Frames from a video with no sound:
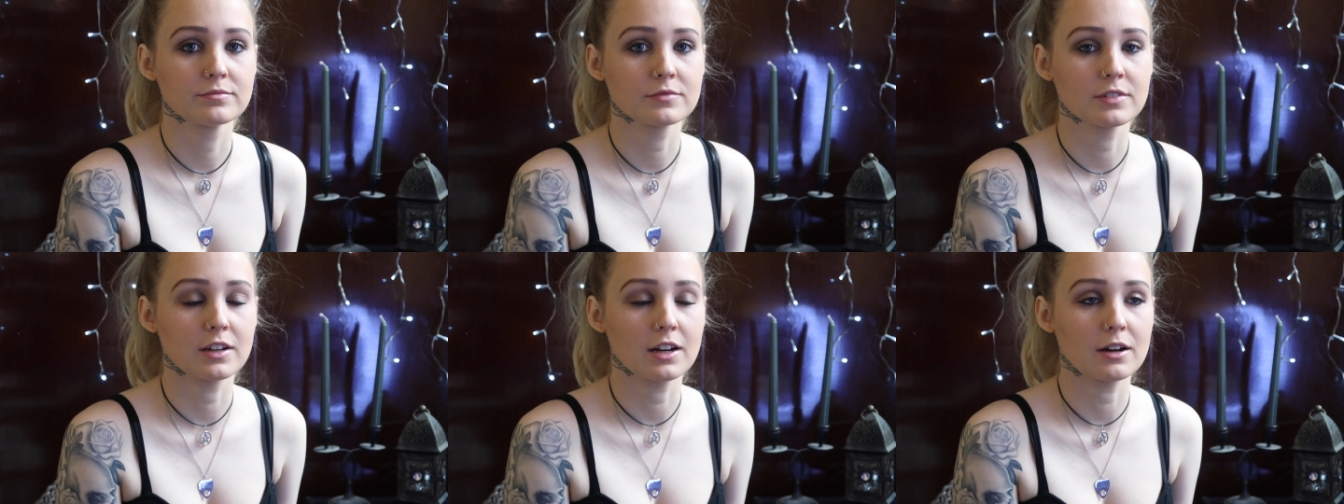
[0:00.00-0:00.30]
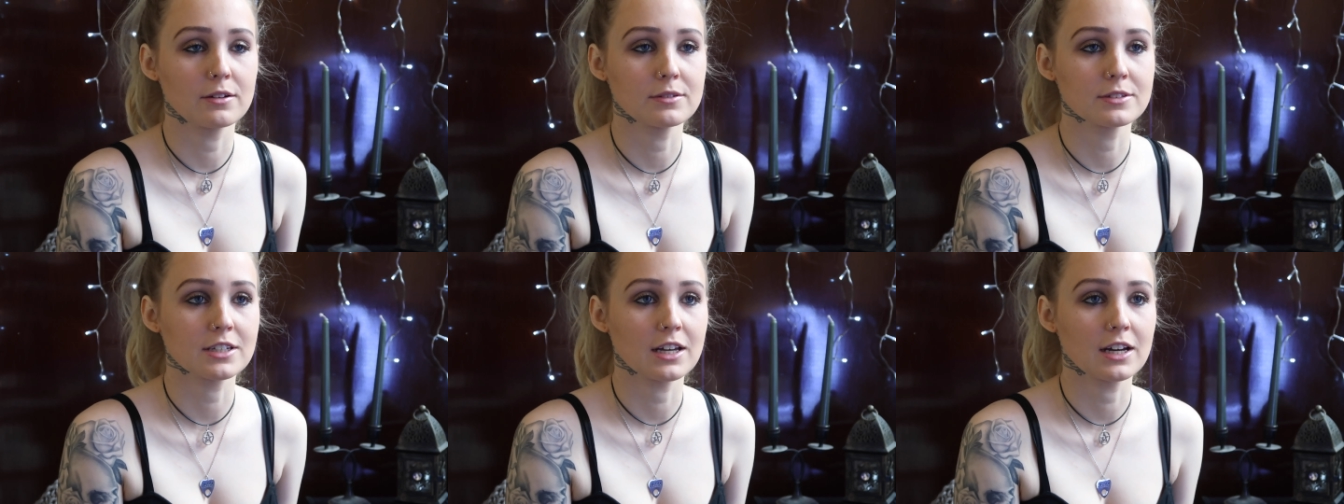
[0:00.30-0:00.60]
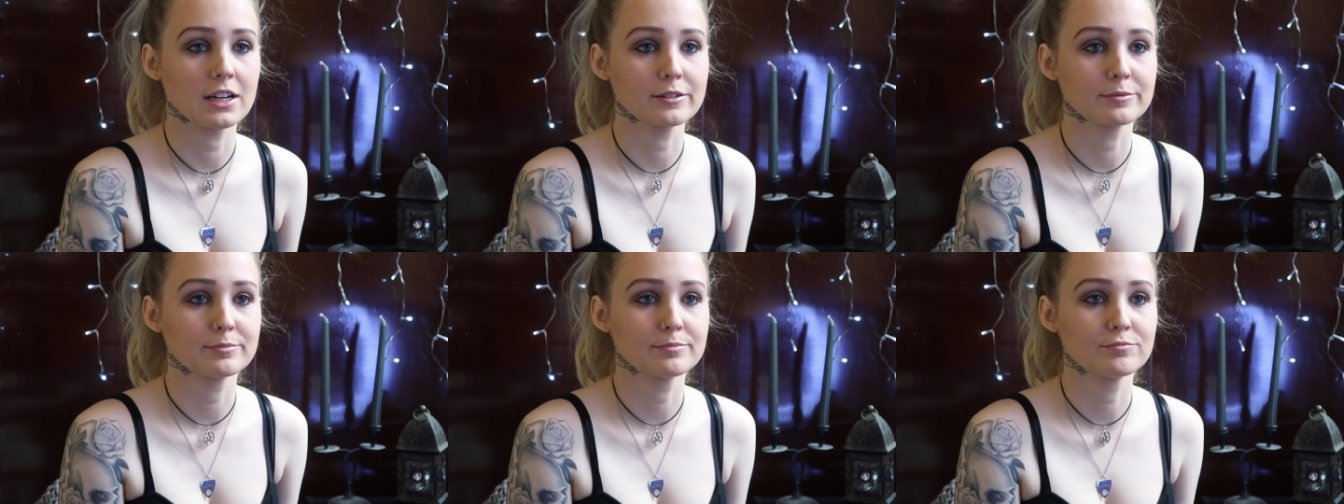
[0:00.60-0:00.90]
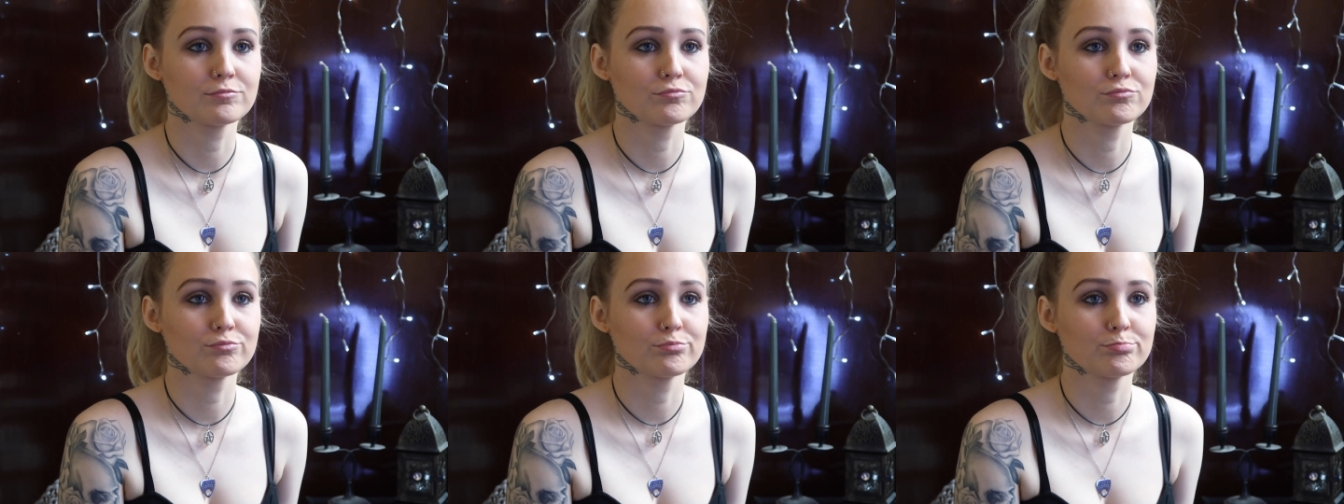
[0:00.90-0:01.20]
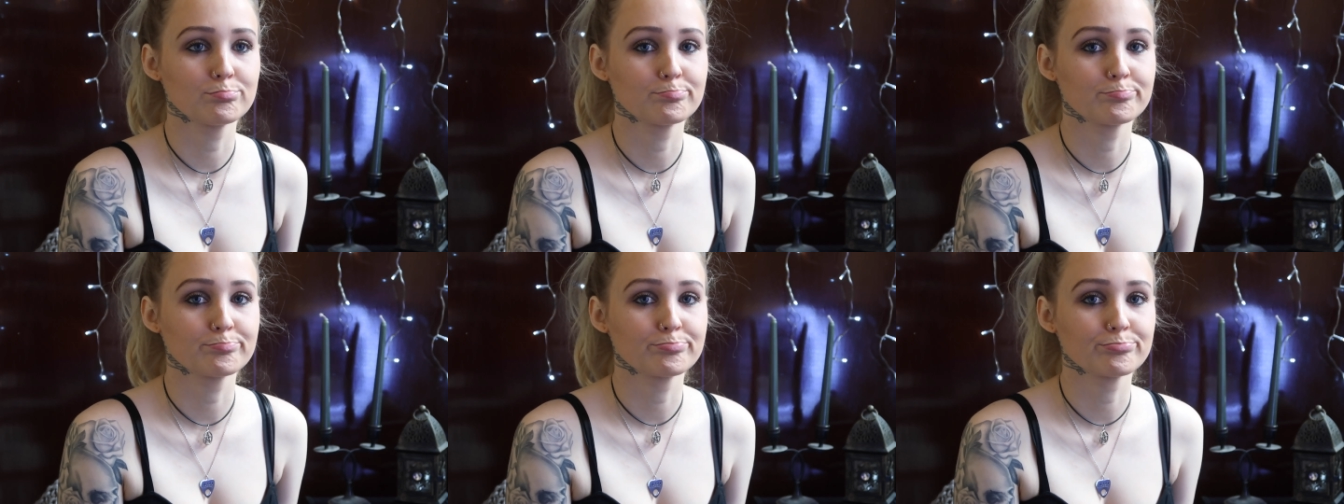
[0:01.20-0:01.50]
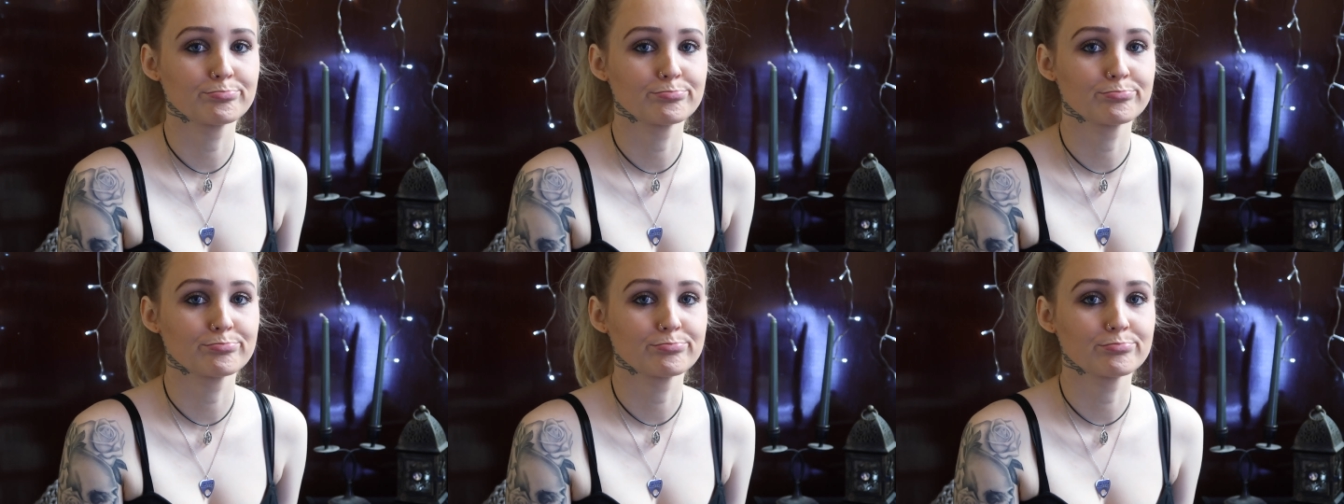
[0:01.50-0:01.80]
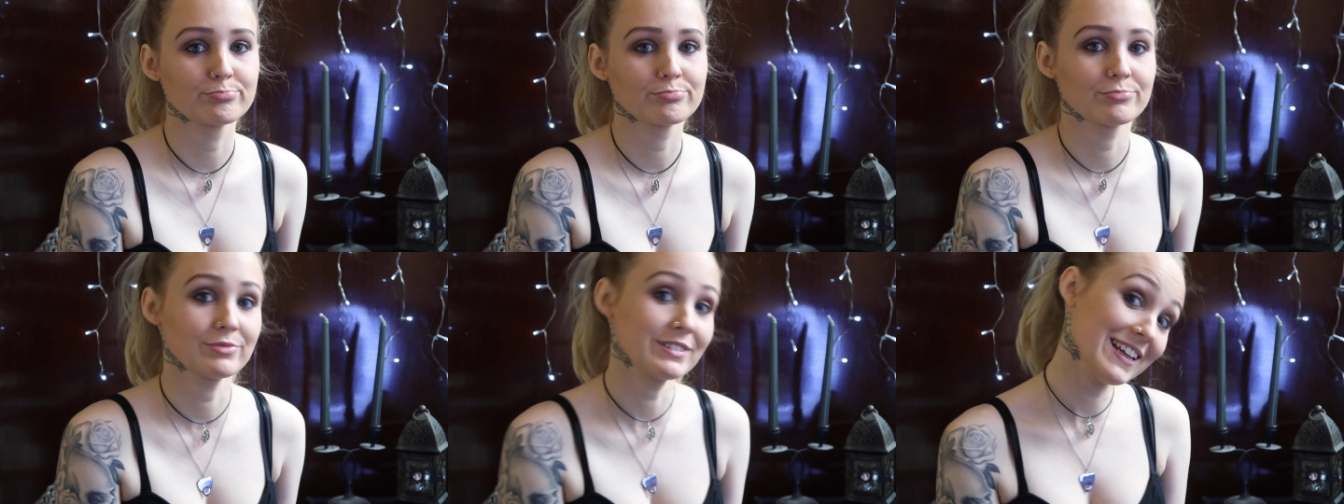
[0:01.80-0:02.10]
And I was like,
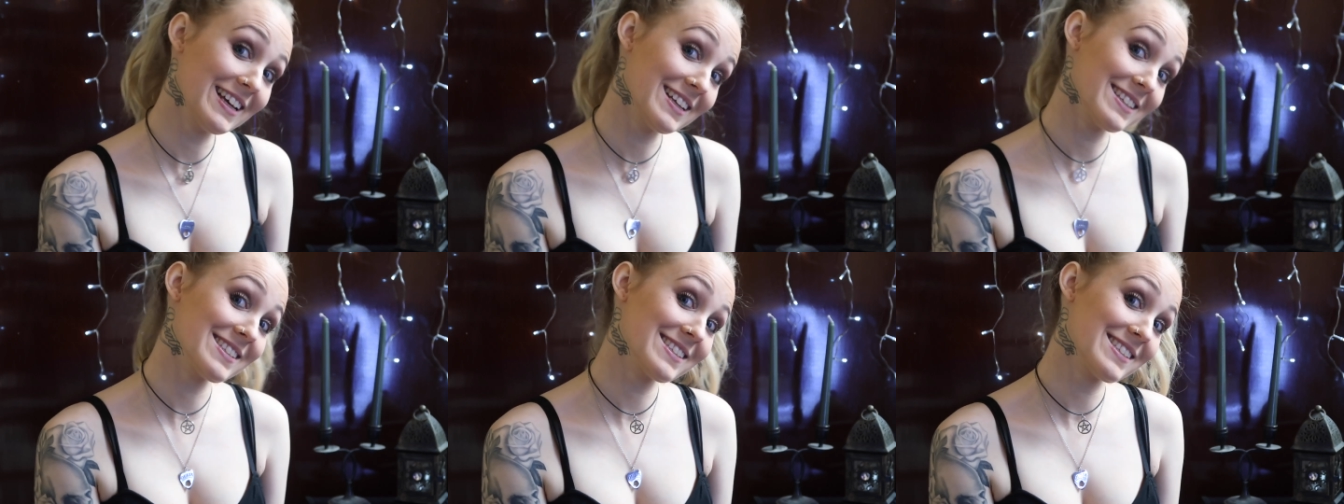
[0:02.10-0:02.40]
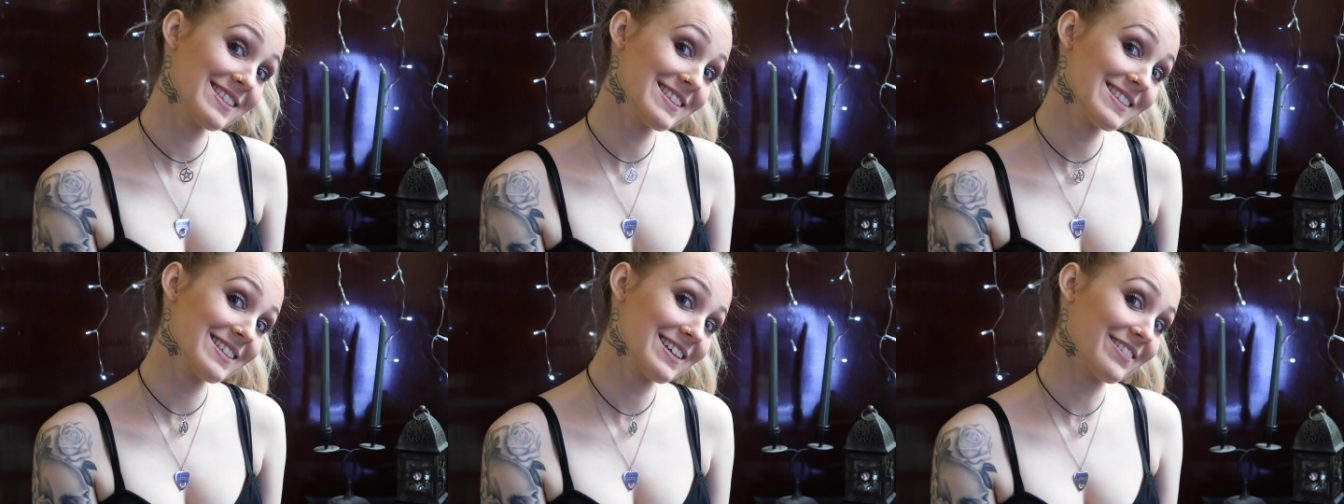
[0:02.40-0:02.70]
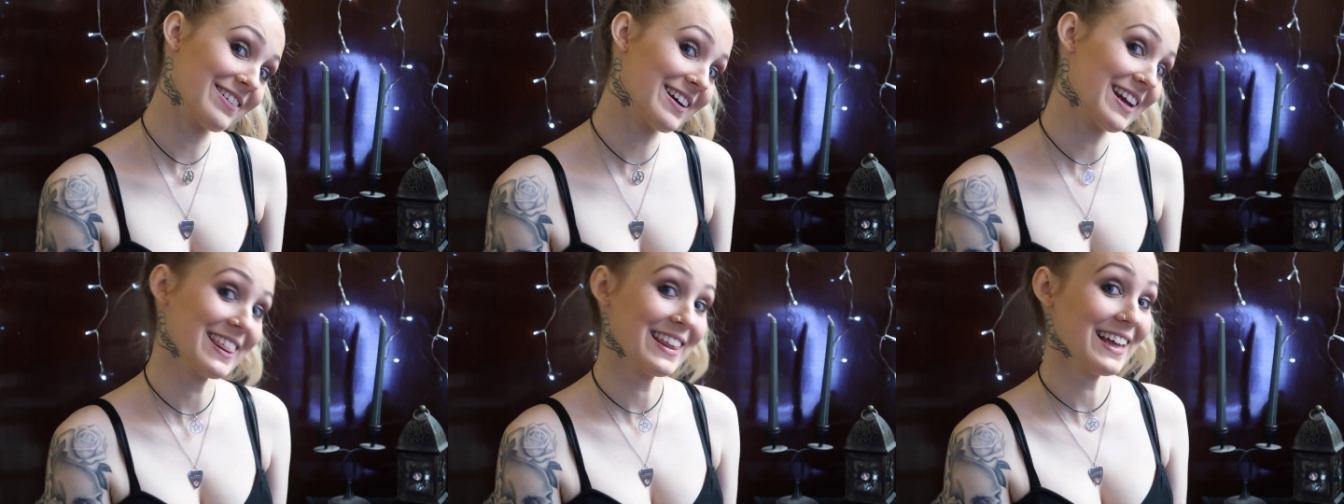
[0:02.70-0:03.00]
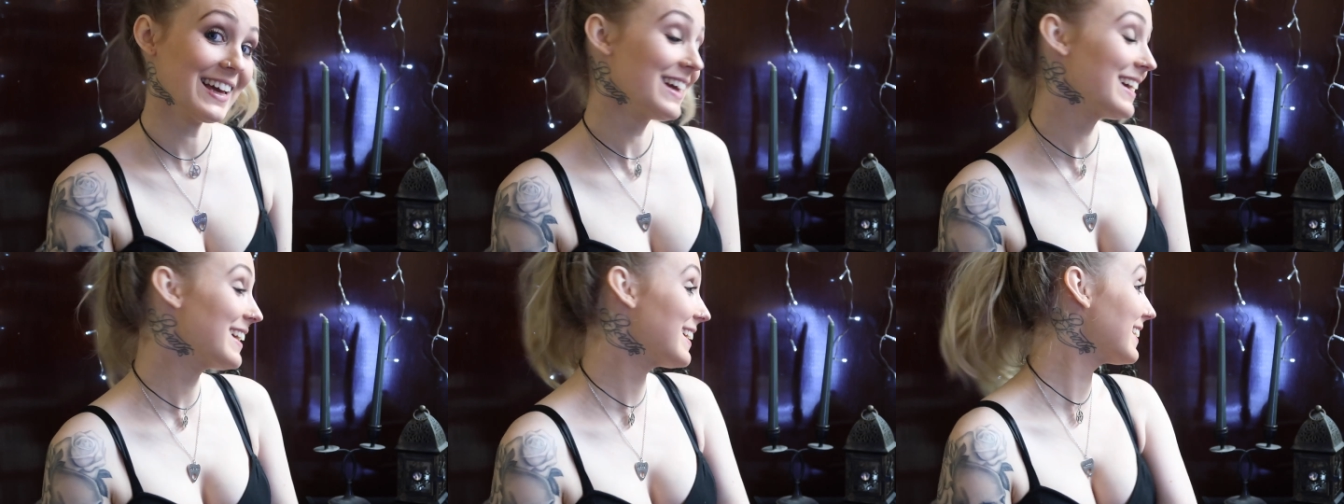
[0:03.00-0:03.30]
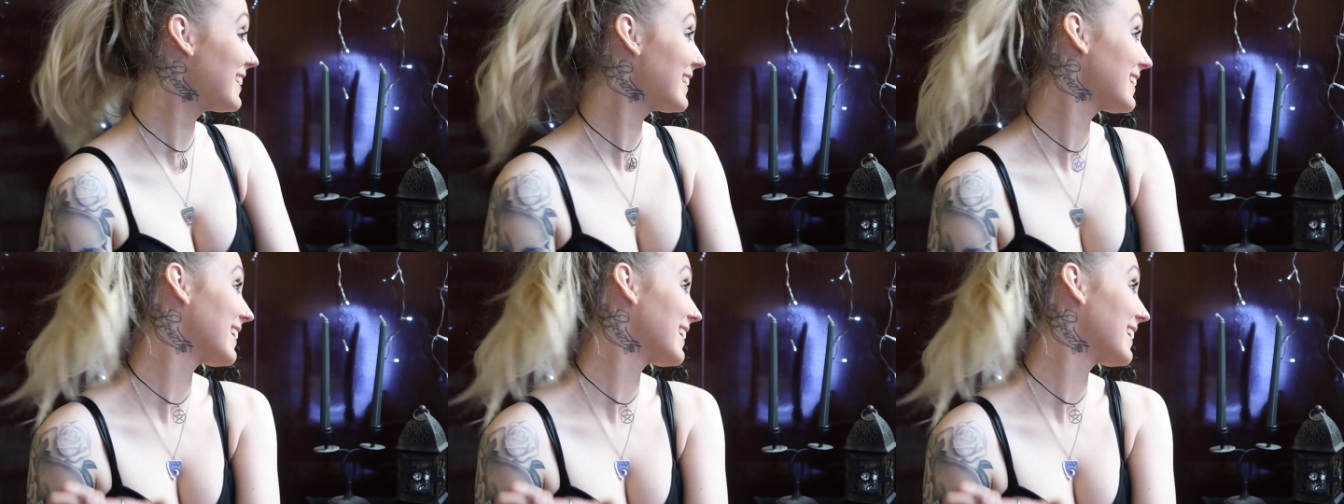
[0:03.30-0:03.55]
this? What do you think?